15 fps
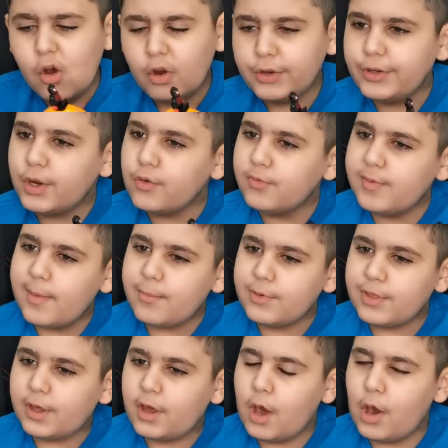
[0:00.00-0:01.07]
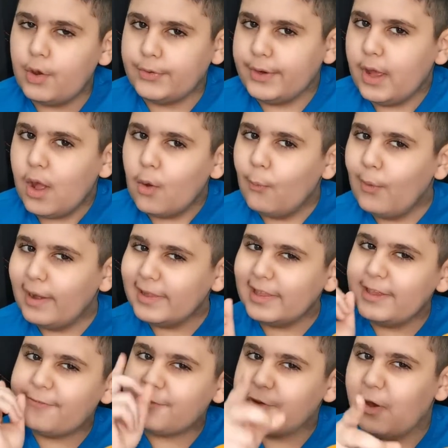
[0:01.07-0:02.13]
or, you know, remember the code? Well,
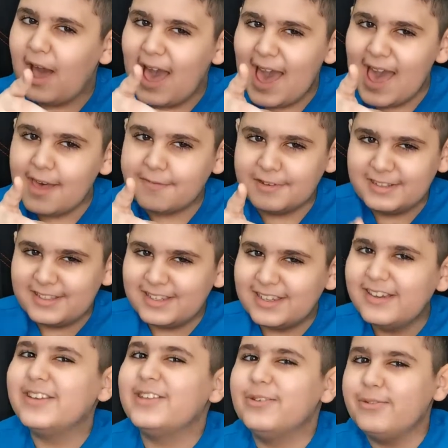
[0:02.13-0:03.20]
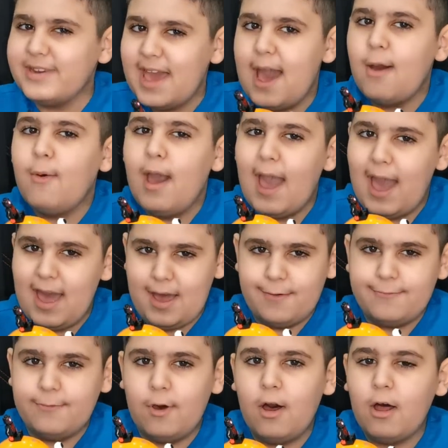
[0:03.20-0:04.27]
if you haven't, you now
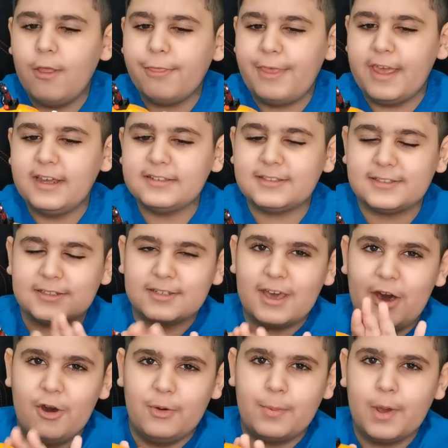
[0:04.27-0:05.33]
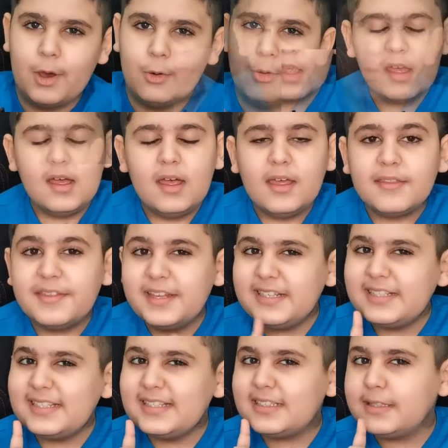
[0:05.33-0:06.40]
have, all thanks to Qobo.
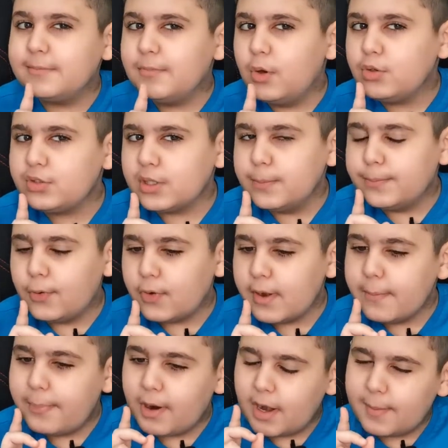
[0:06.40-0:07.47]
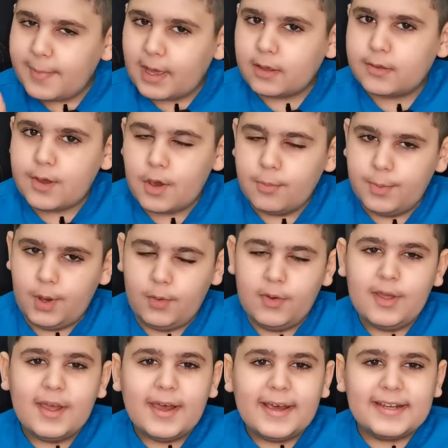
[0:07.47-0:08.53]
This is the most important part about Qobo,
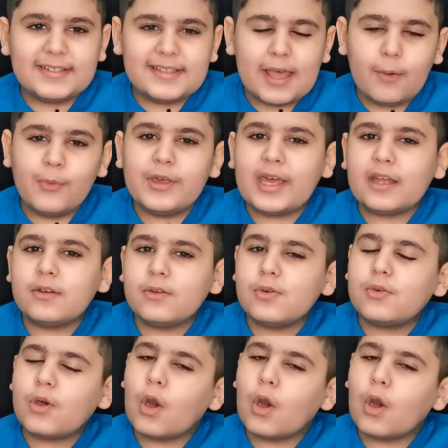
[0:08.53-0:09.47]
is that we can do